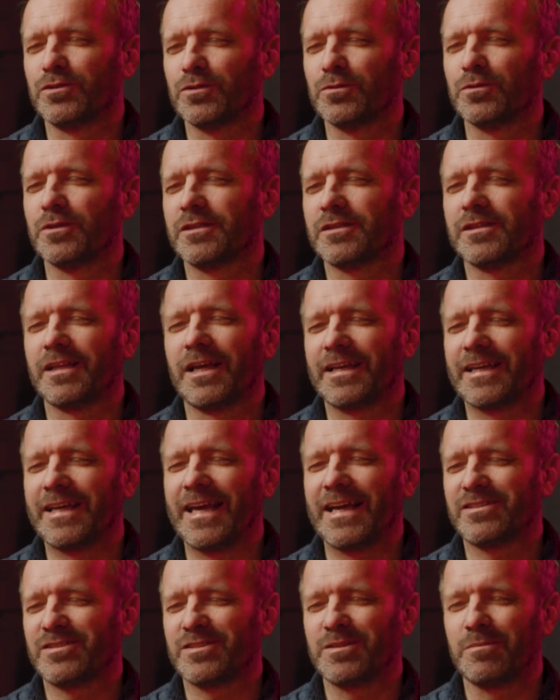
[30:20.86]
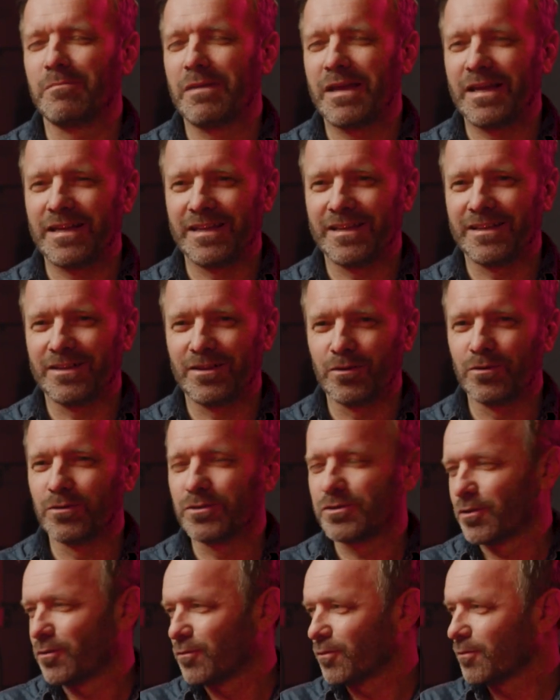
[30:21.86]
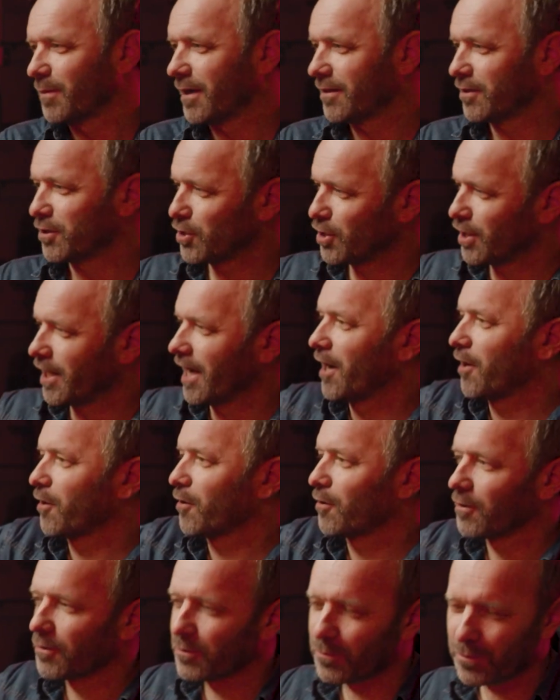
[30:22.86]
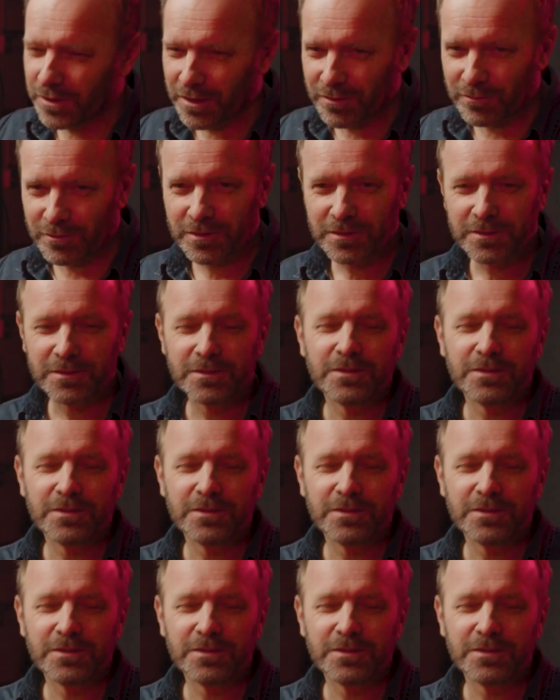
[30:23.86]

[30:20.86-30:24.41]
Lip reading: doing like guesstimating, it's over by the chair or whatever.